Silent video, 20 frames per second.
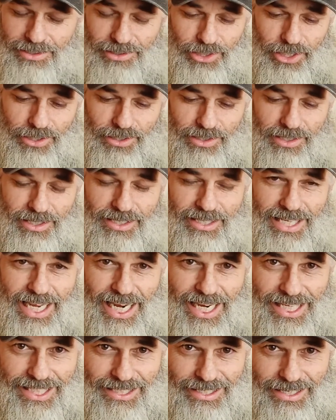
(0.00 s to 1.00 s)
Just the
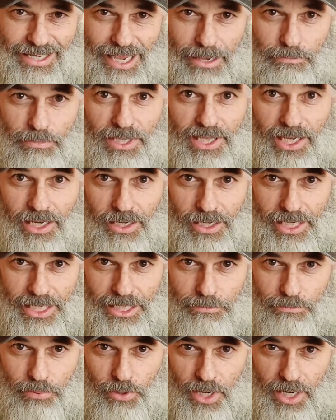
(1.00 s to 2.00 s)
second step in the
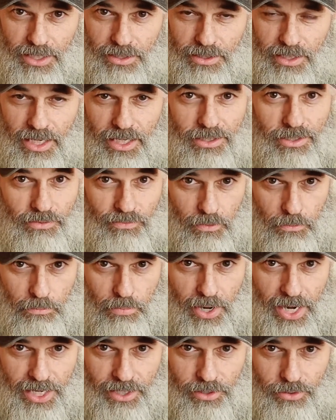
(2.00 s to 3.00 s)
cleaning process of a
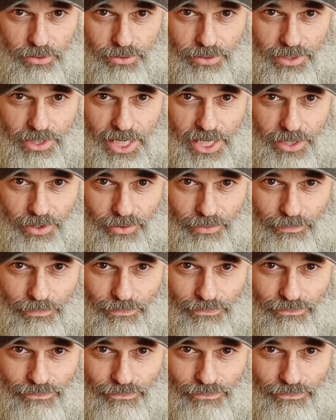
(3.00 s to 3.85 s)
brand new still.